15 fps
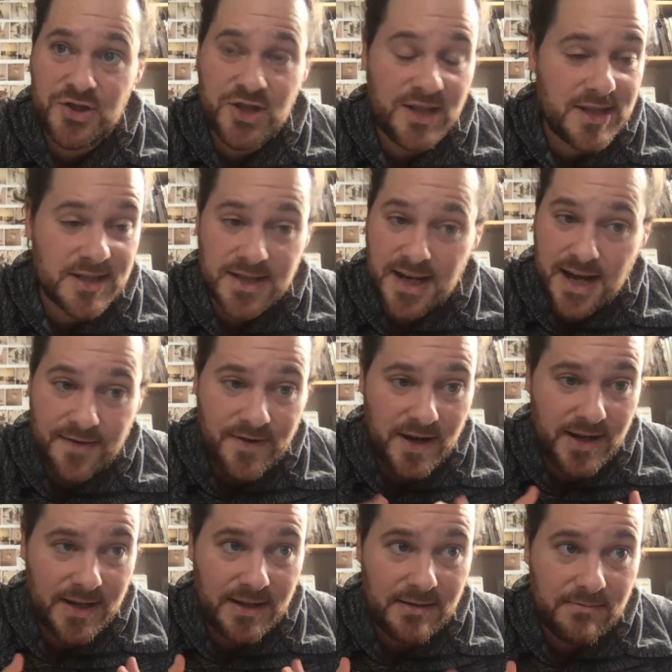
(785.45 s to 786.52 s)
She doesn't
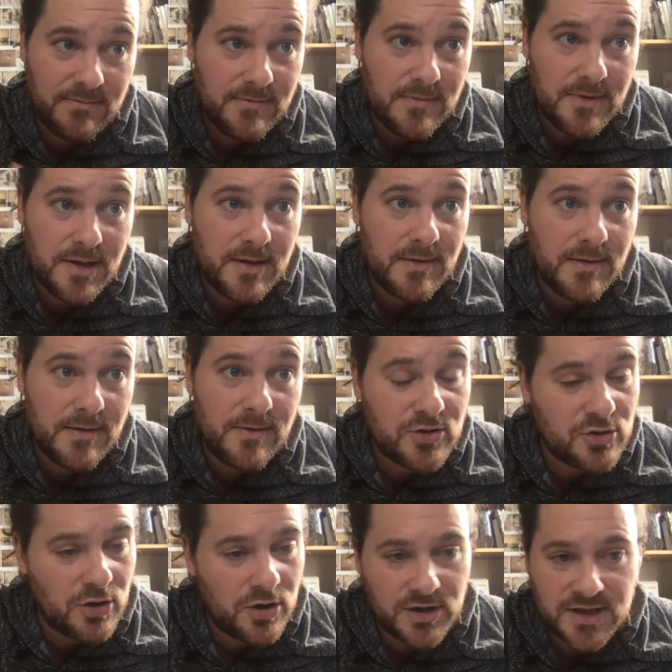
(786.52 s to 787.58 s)
have any
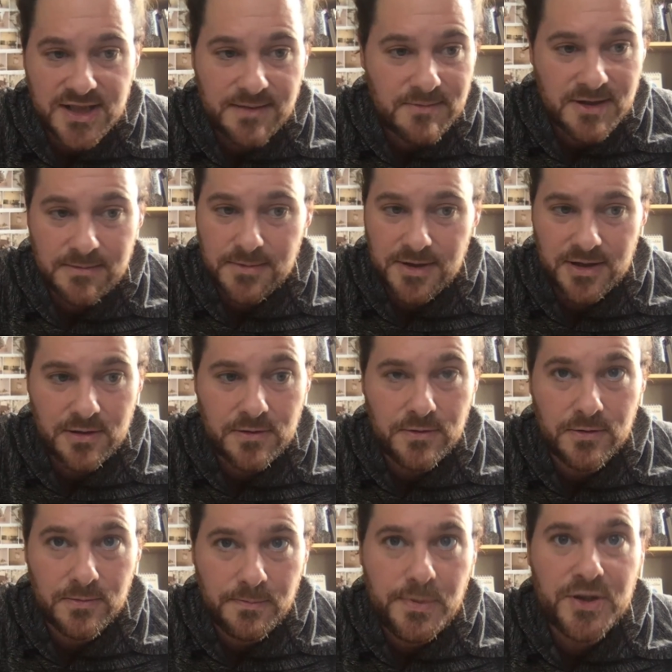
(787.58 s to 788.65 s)
strong symptoms at
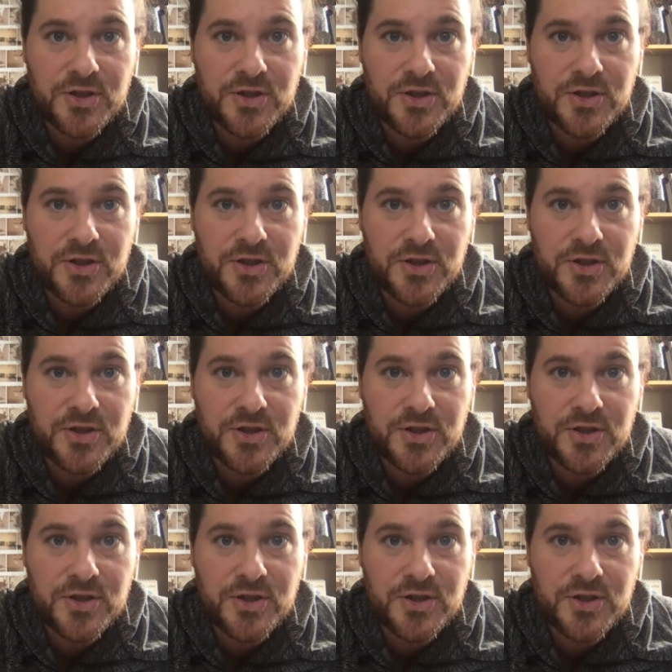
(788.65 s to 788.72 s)
all,